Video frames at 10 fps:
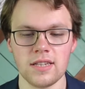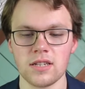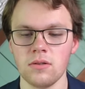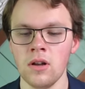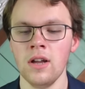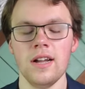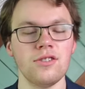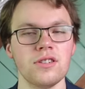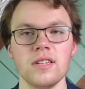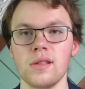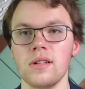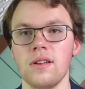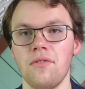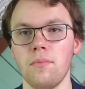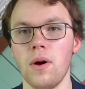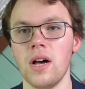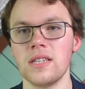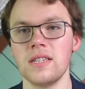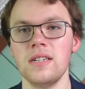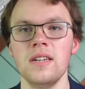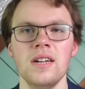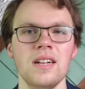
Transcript: So interesting things there for Boston.